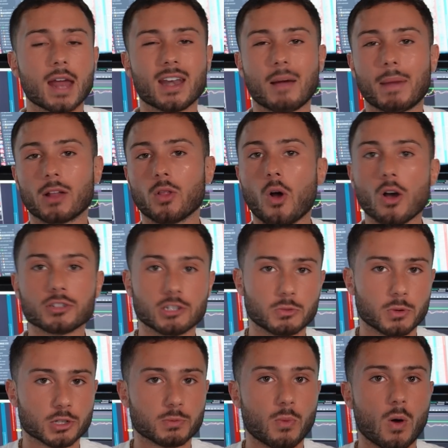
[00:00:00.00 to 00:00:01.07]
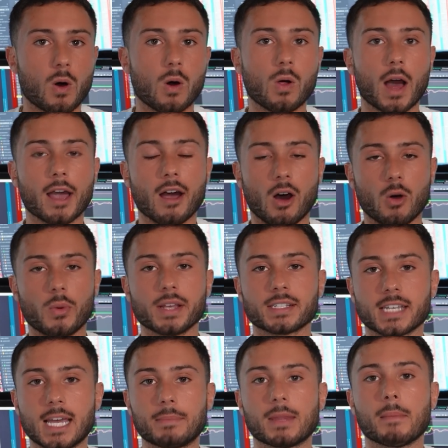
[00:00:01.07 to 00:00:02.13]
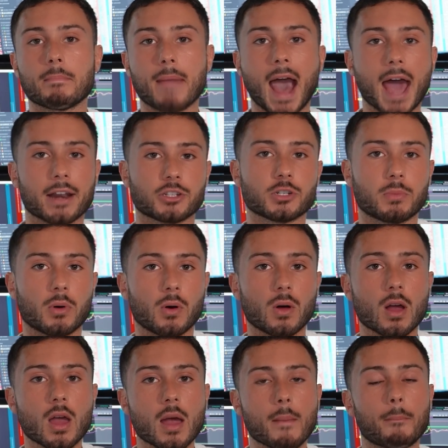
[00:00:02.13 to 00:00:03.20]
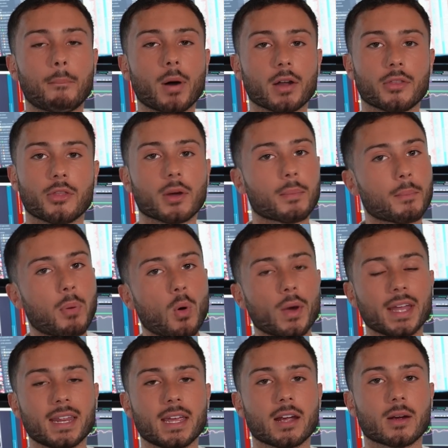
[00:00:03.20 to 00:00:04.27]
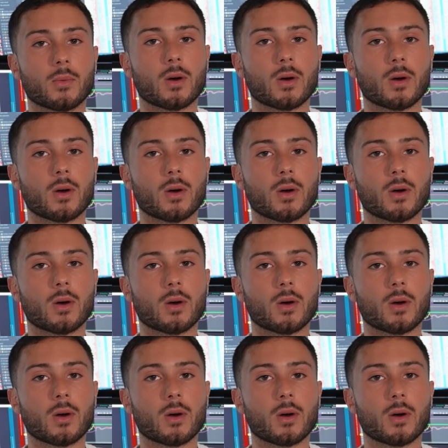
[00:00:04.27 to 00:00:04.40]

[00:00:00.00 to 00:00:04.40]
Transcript: Now, my losses were small. I always keep them manageable. But the point here